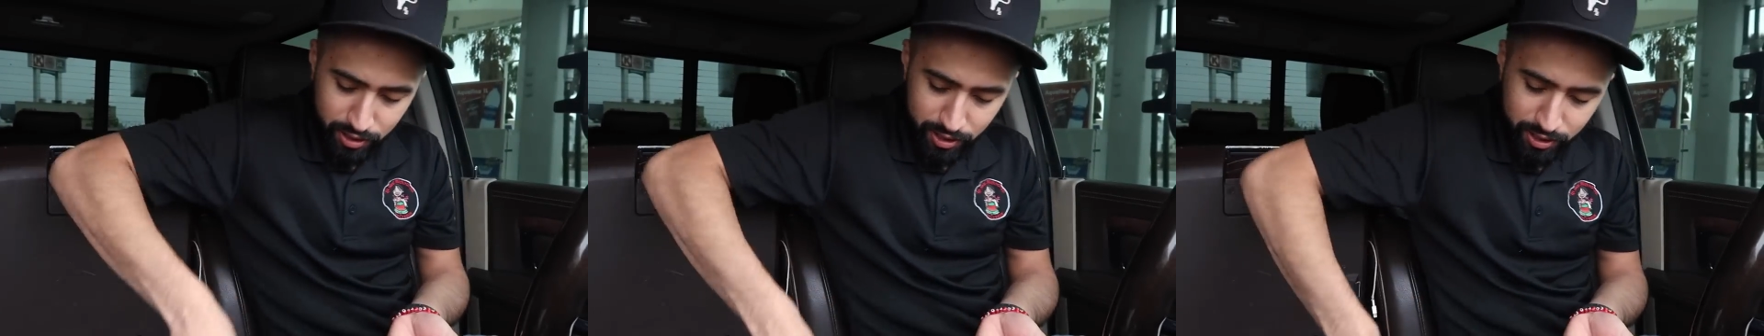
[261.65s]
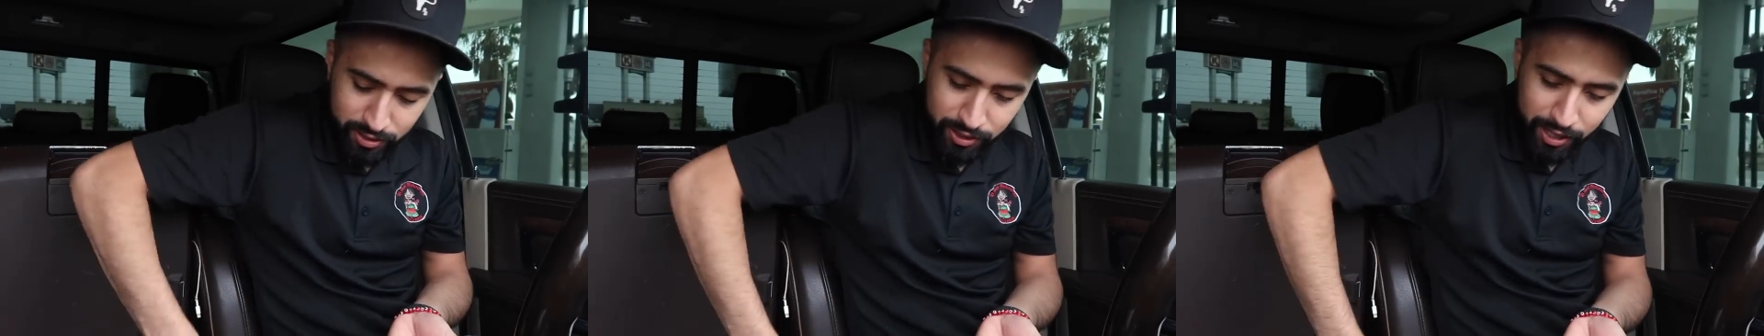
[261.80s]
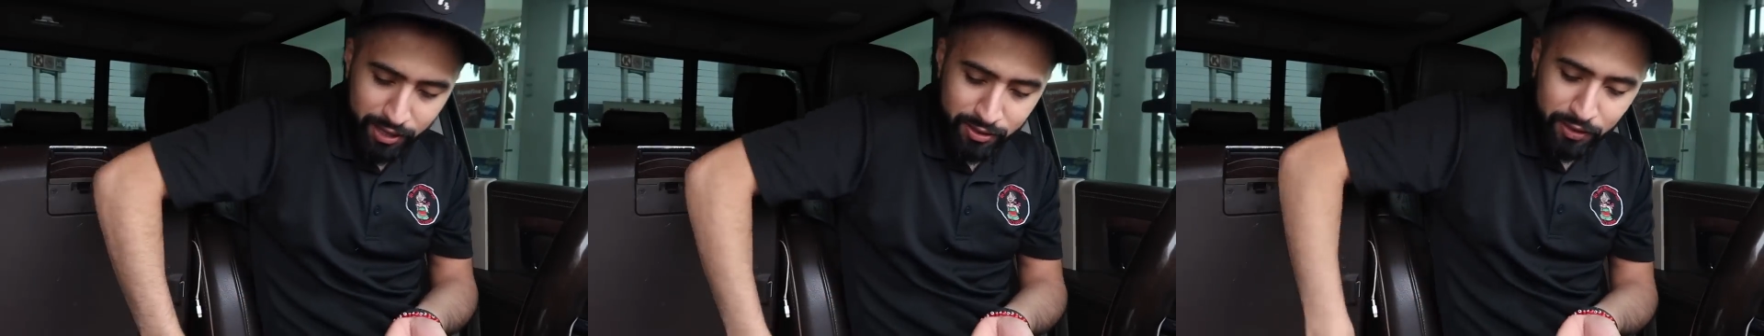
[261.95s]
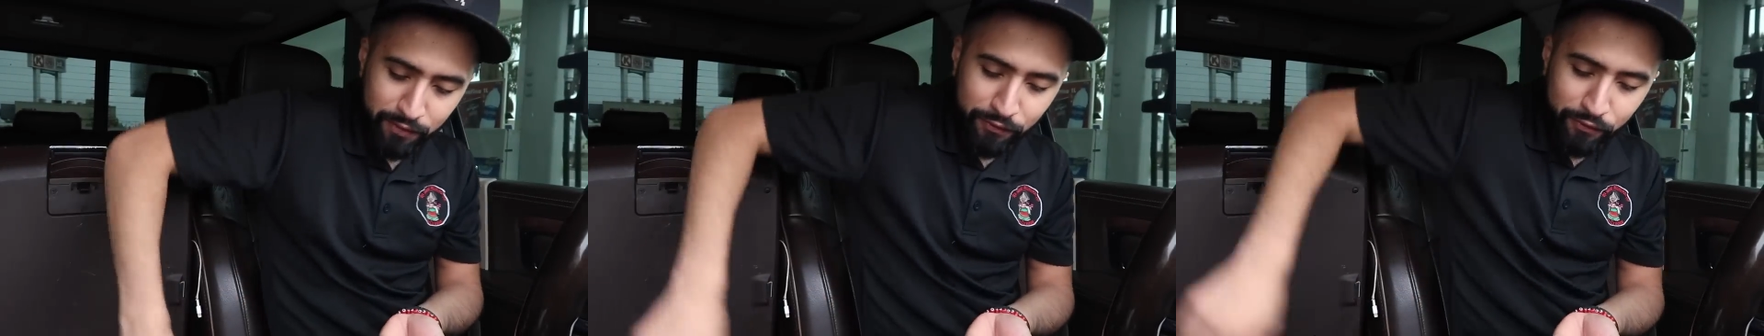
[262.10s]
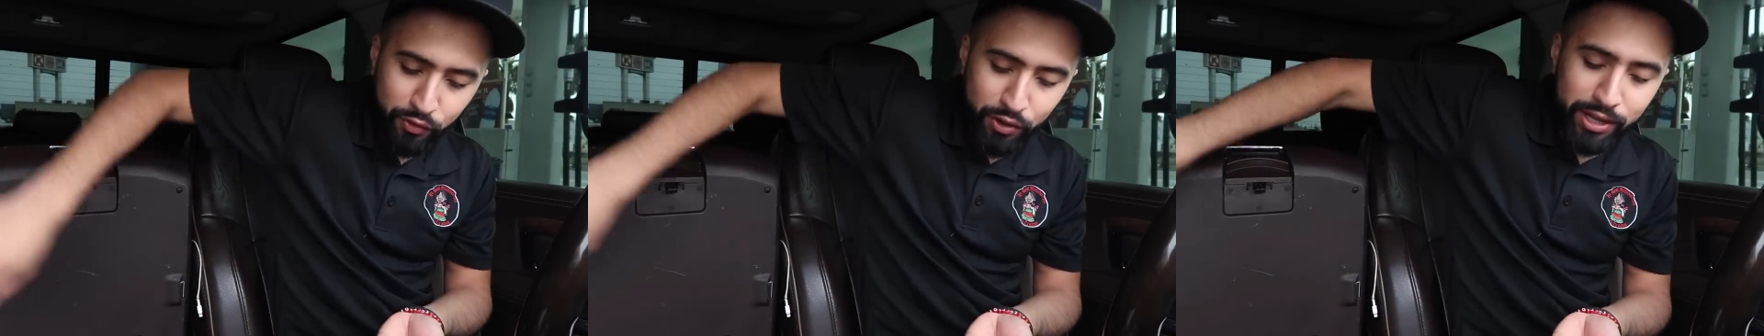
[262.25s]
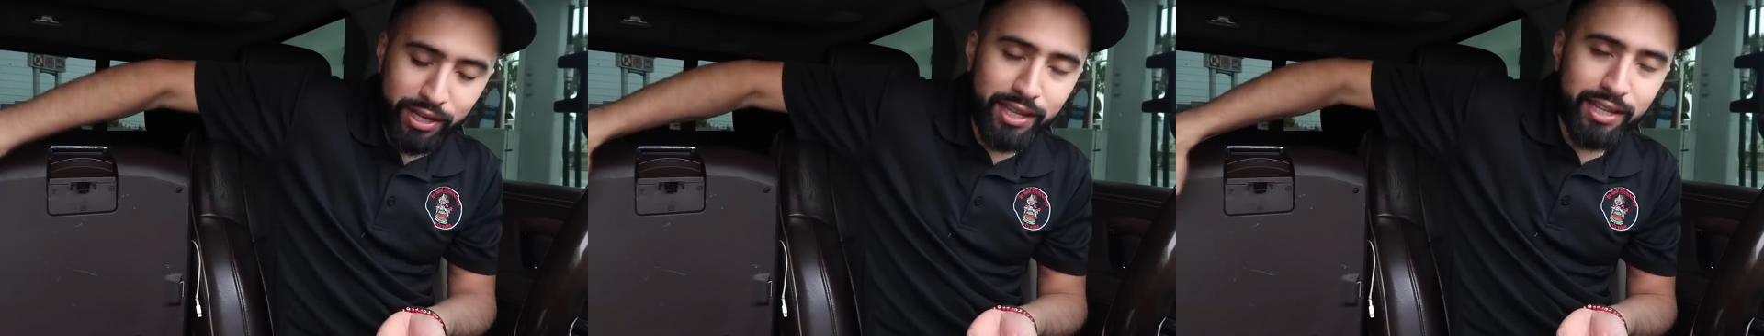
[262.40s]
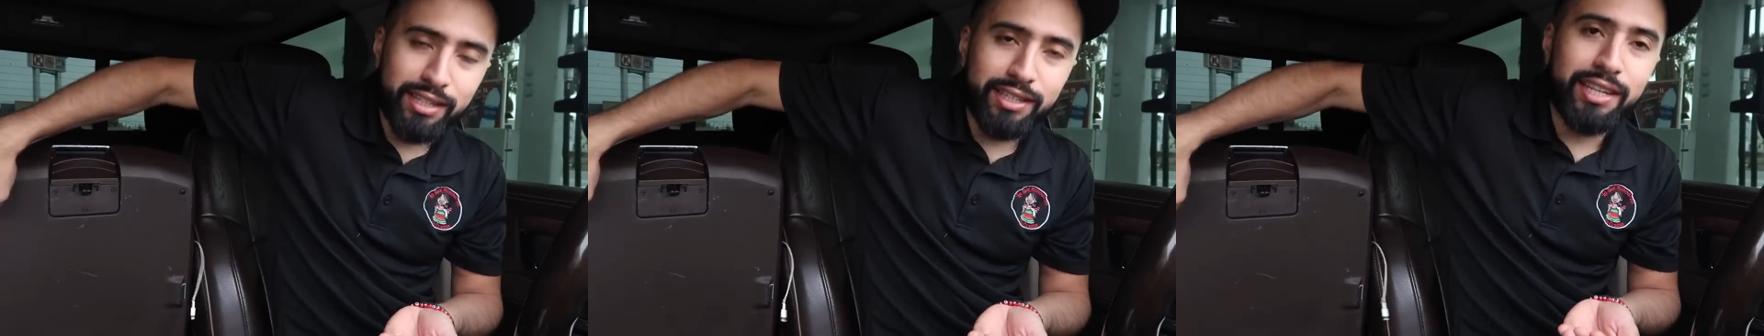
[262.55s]
is that the
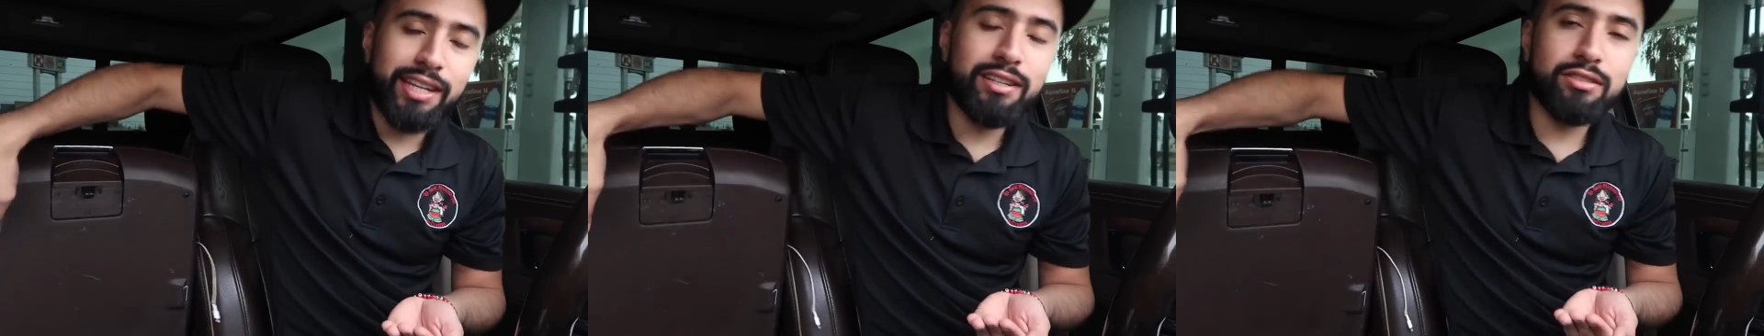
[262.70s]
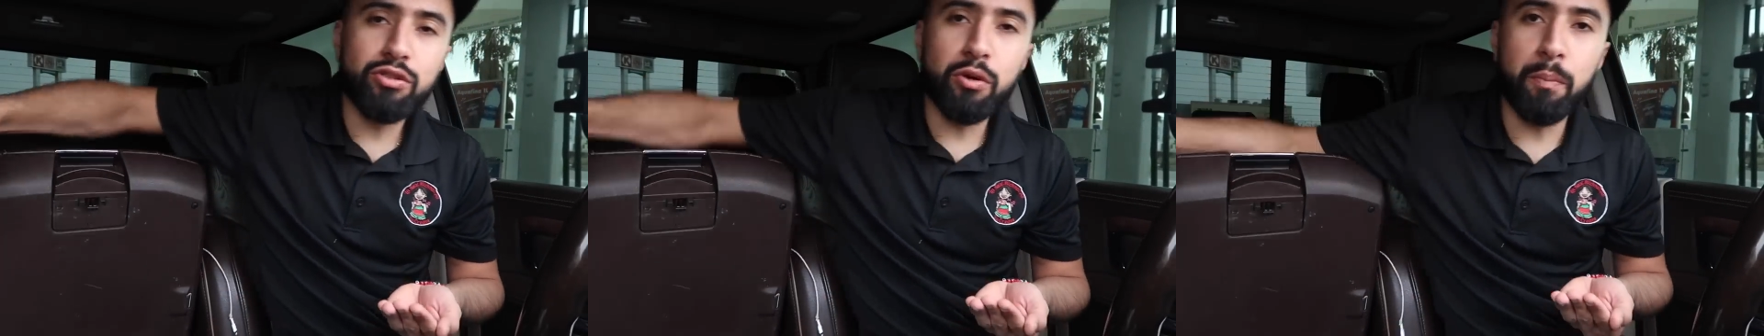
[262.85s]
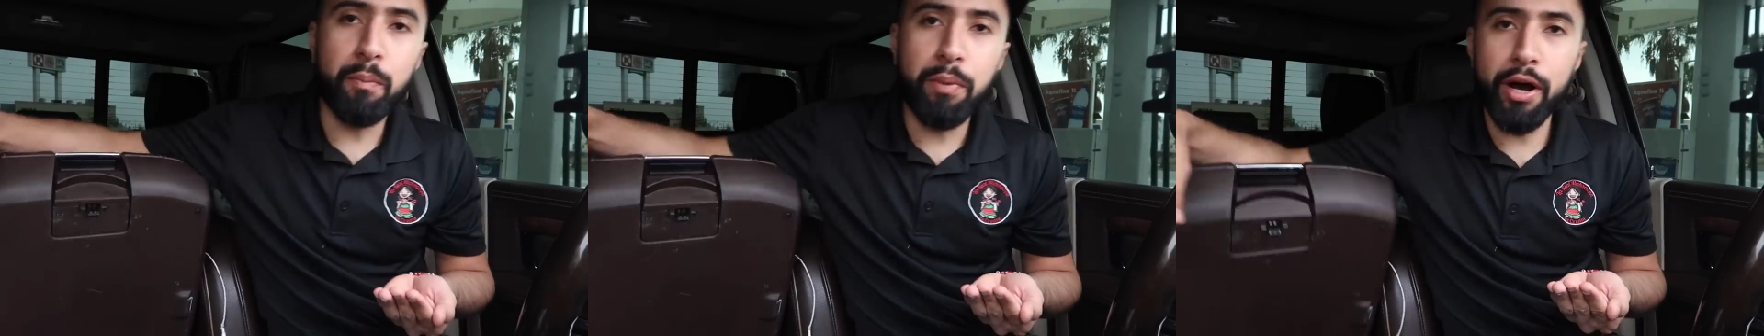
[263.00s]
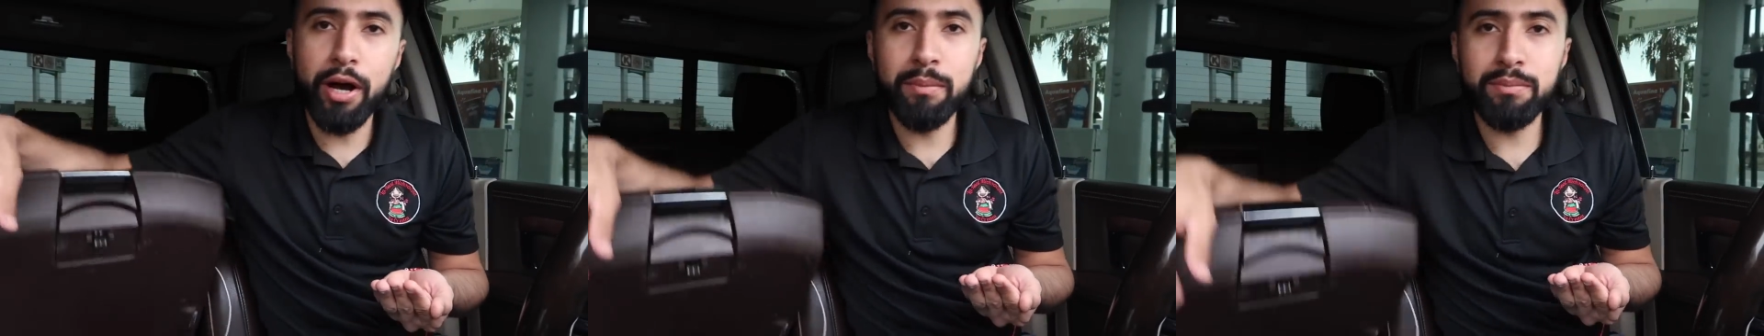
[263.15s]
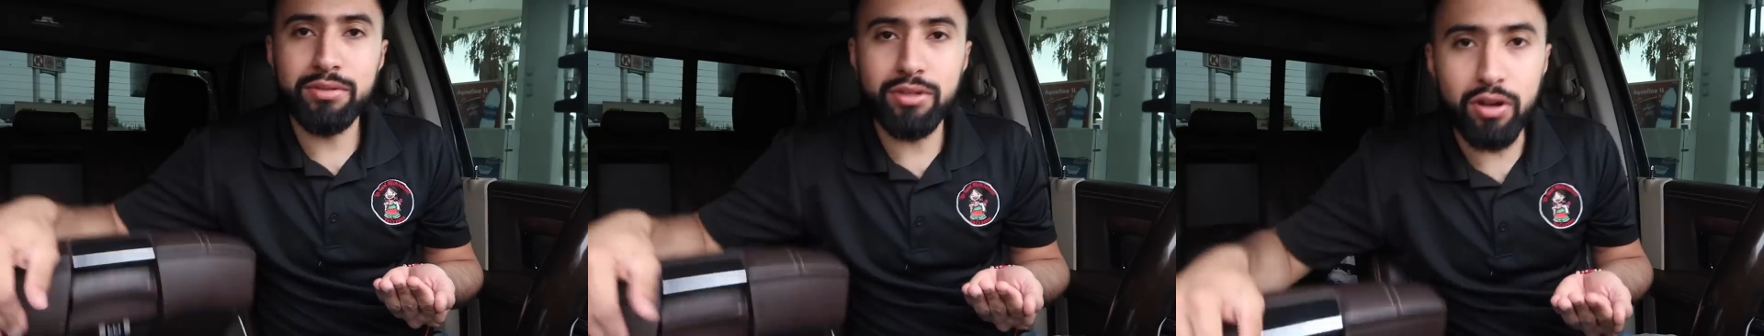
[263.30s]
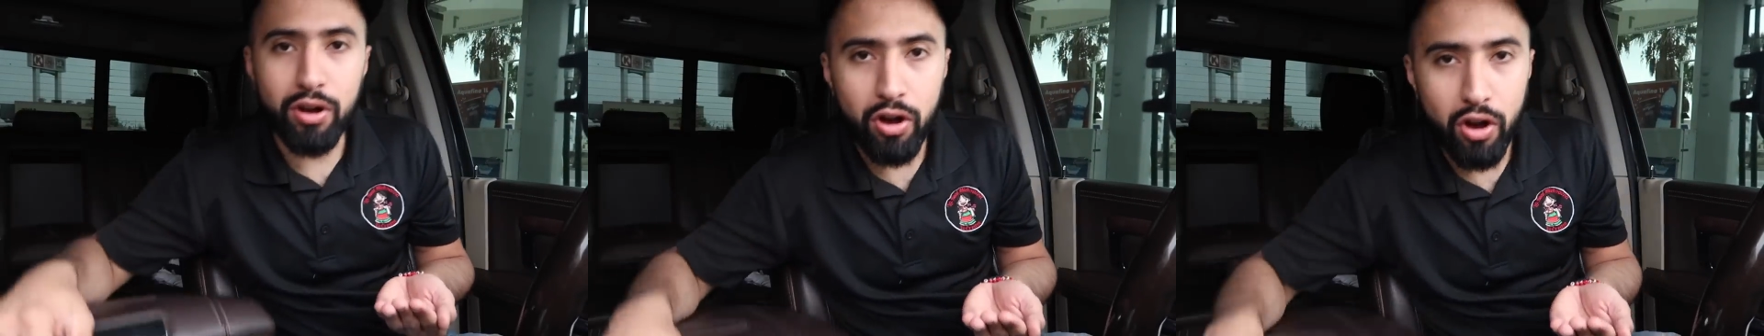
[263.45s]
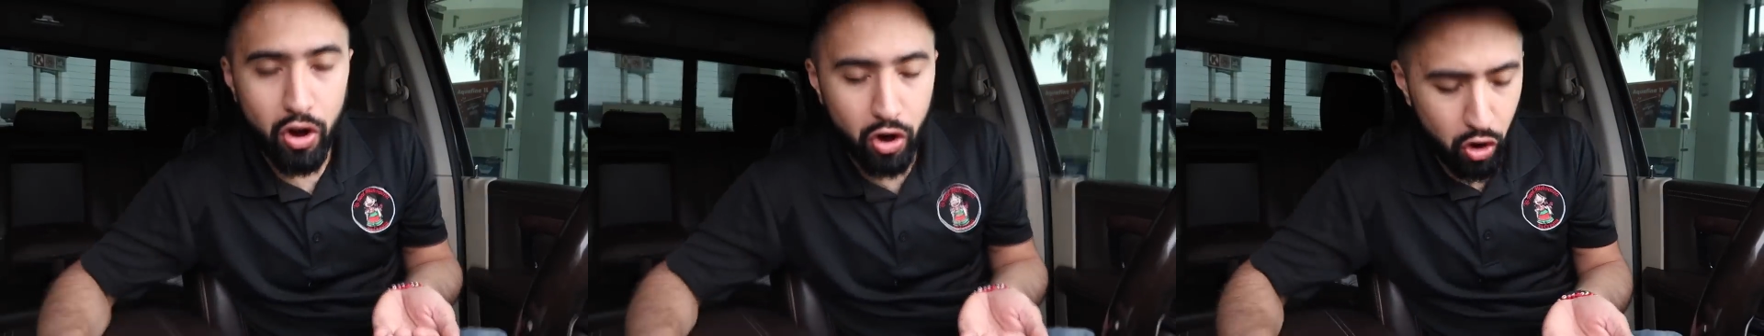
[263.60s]
freaking diesel pumps are